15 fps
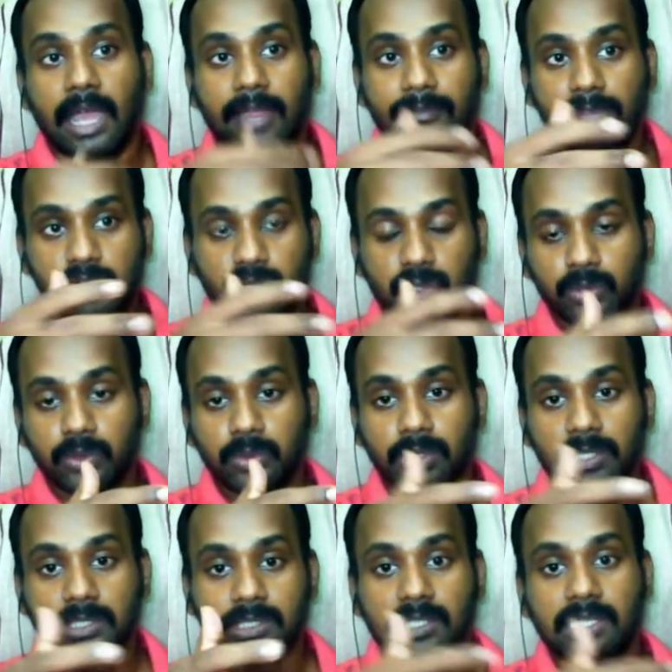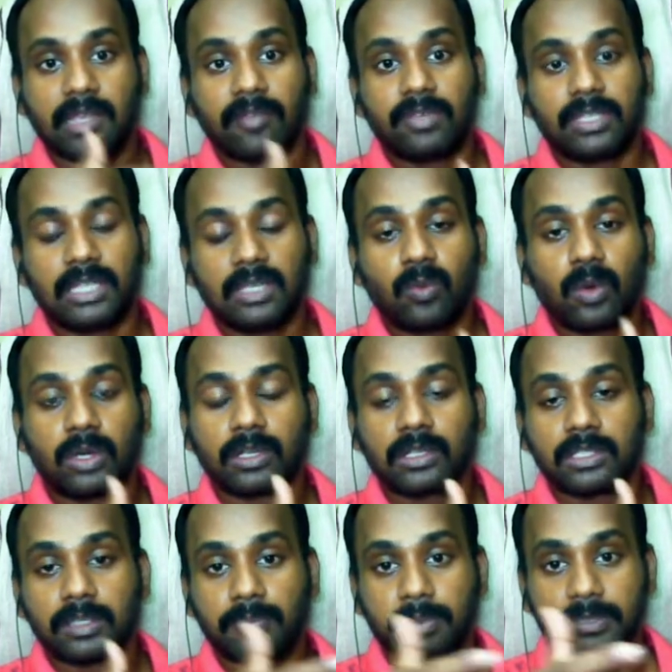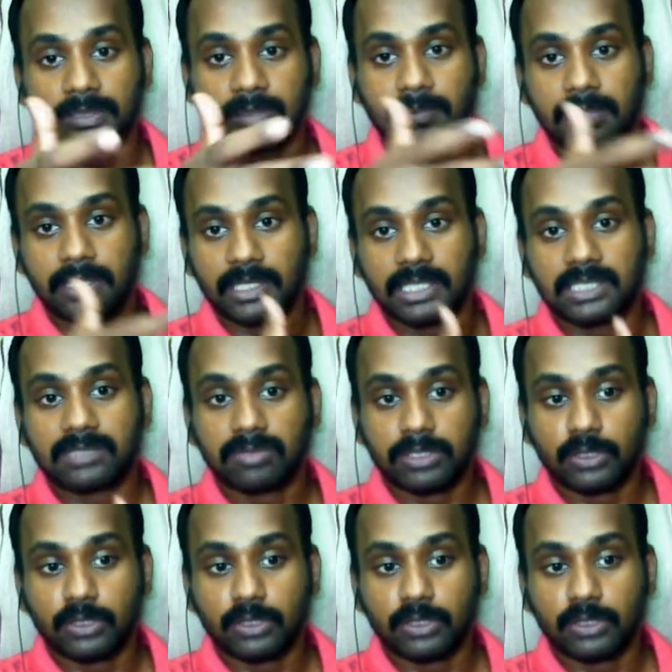I will show you each and everything what are the possibilities